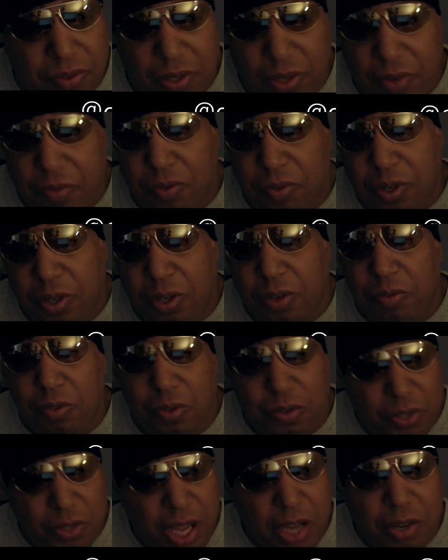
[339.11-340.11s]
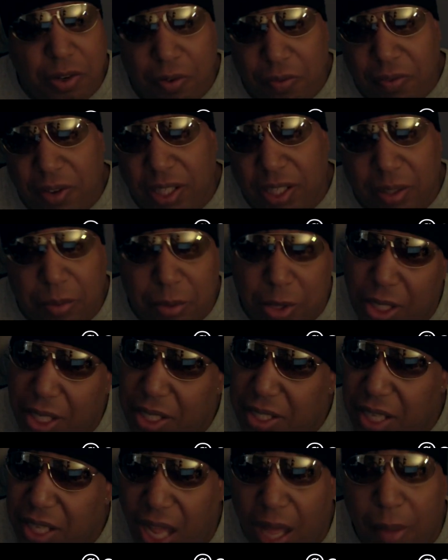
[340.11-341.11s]
you say you're a victim, you're
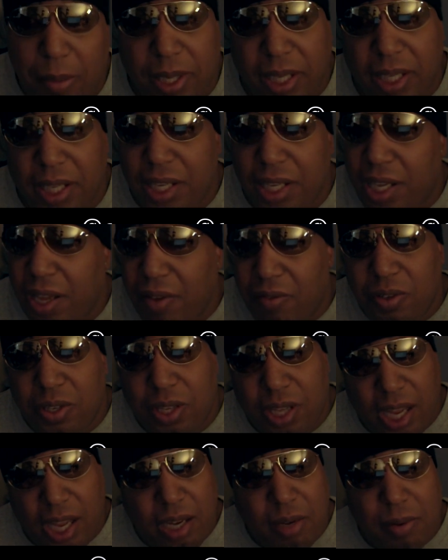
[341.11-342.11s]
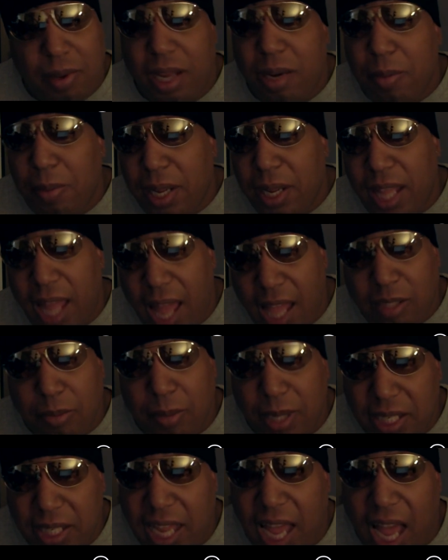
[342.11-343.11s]
a dummy. Anybody that has a
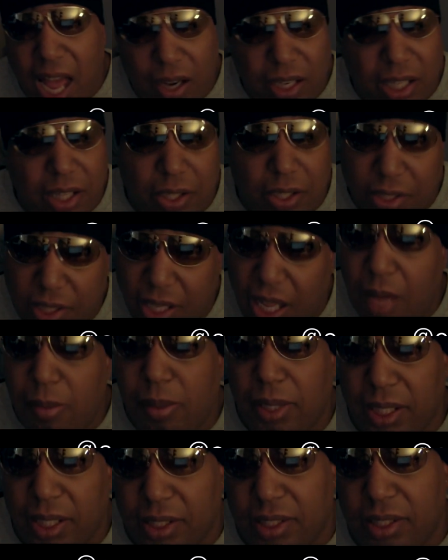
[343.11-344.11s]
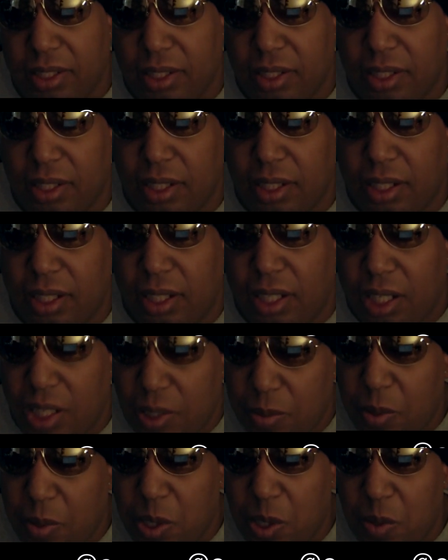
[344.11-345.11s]
mentality, they're dummies.
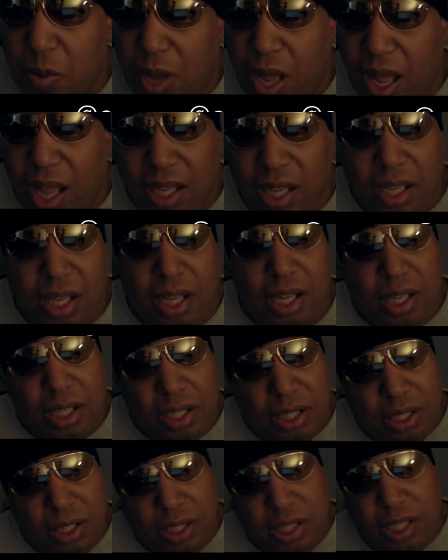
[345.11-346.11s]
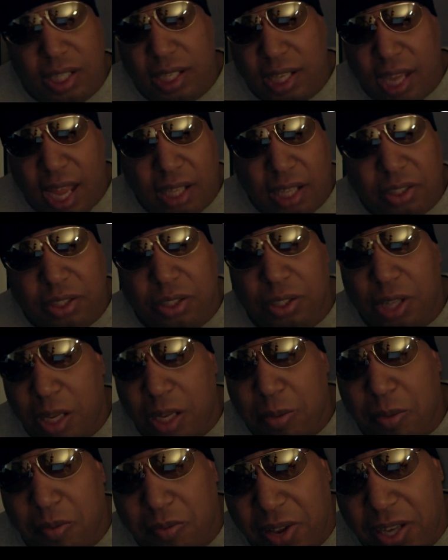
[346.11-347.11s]
You wanna know why? Yes, there
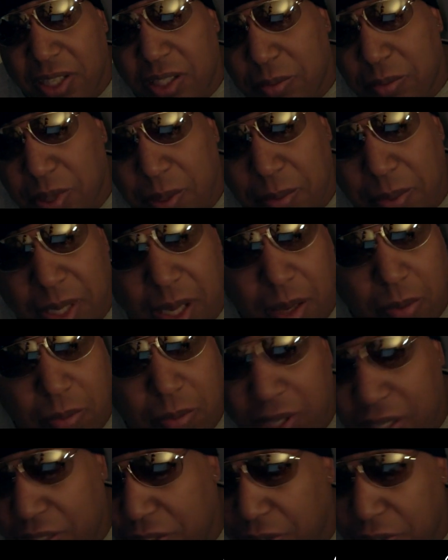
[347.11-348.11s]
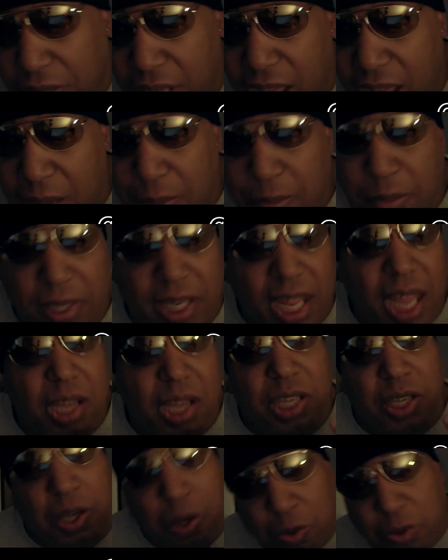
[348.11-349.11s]
have been victims that have become this or that, but they
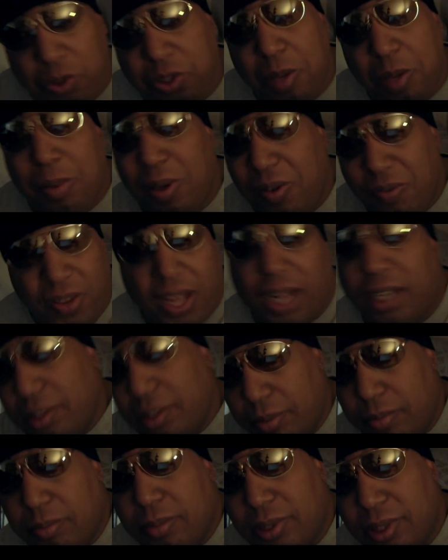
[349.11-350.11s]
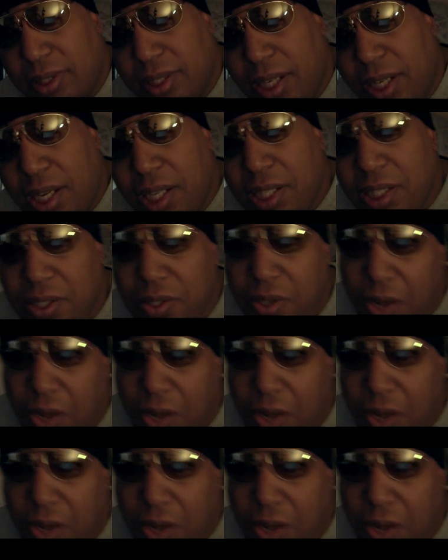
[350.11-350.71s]
used to be victims. They're